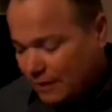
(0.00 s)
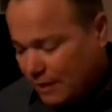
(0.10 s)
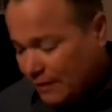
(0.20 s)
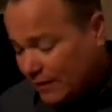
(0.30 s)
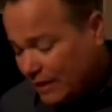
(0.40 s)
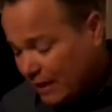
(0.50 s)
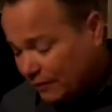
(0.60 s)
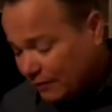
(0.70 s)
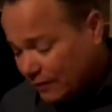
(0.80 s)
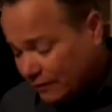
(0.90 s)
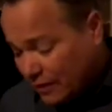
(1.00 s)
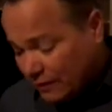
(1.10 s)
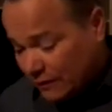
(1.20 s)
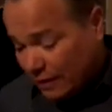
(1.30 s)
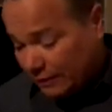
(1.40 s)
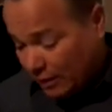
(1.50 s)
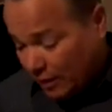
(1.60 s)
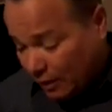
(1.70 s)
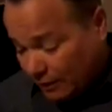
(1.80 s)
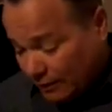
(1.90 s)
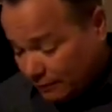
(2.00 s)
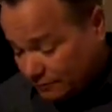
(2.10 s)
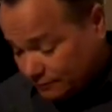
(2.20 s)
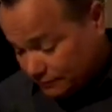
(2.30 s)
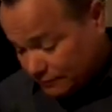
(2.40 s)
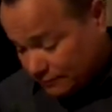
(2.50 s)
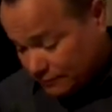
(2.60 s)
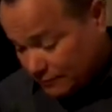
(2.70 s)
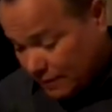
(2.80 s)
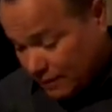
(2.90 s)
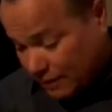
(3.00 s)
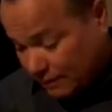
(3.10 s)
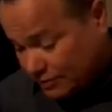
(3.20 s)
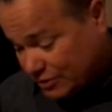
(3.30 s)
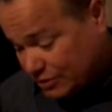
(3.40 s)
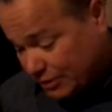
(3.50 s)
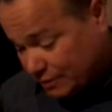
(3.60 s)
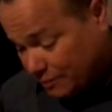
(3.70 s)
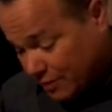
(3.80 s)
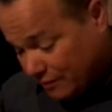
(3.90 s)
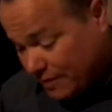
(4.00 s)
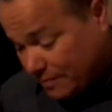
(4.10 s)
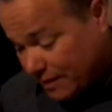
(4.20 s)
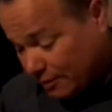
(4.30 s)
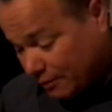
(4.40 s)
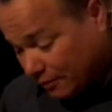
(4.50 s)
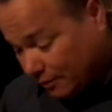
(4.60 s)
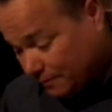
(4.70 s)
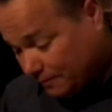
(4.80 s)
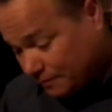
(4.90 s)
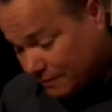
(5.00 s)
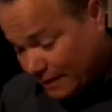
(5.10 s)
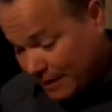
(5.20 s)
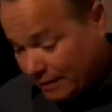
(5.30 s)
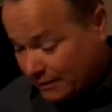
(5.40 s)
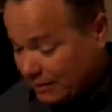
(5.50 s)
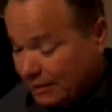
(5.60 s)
in the case of Tonya Harding, I just saw the movie about her, and